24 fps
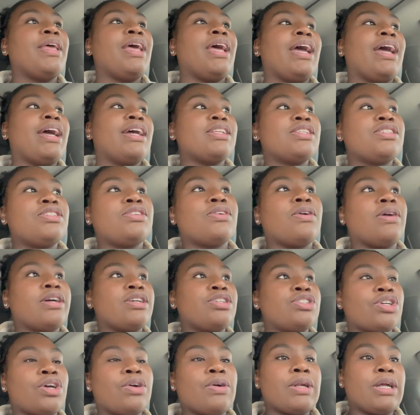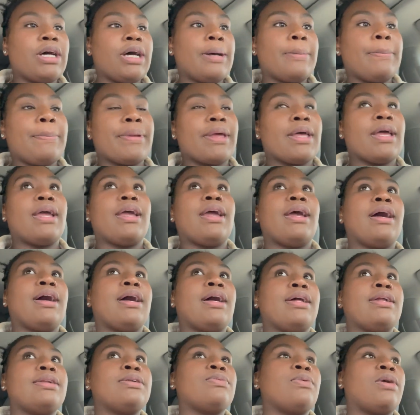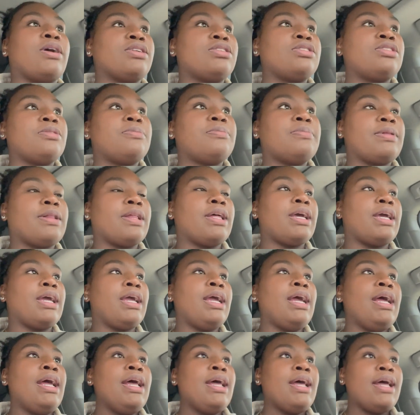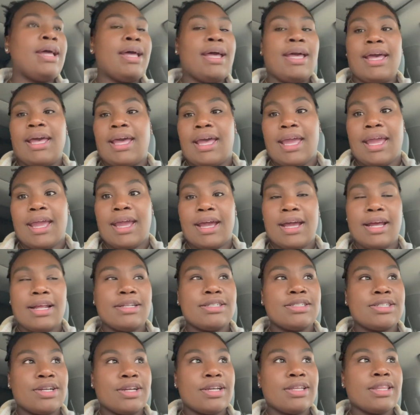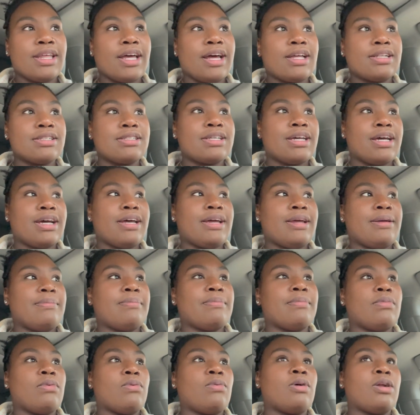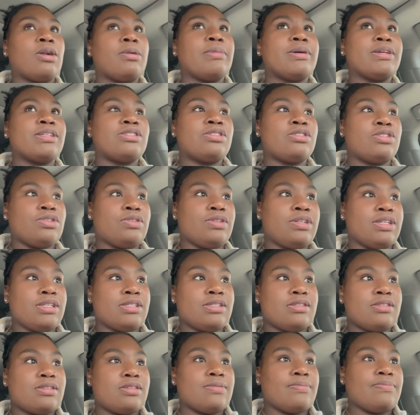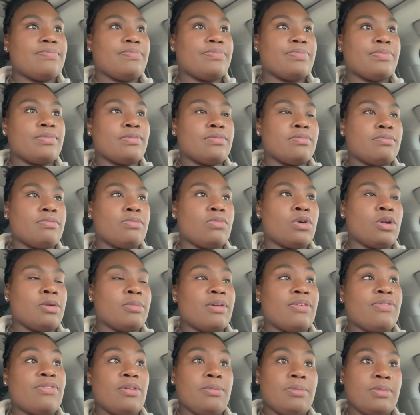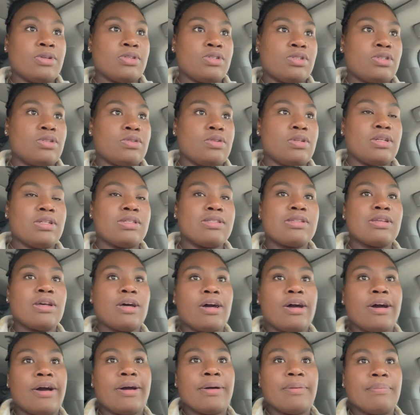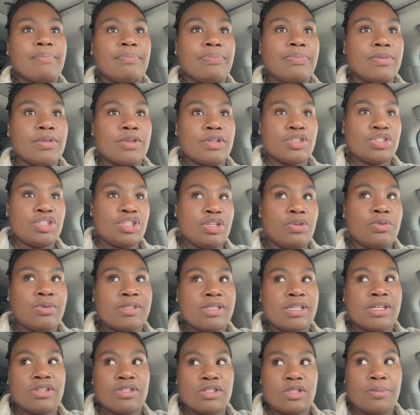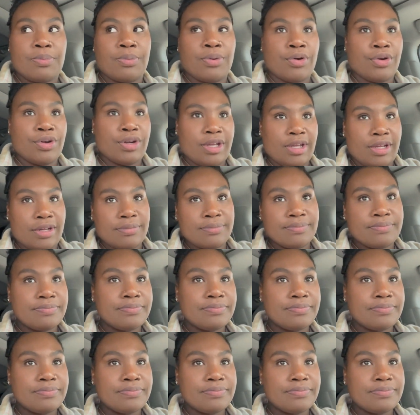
And so I showed up and watched them play. And during that time, one of my female students, she was there supporting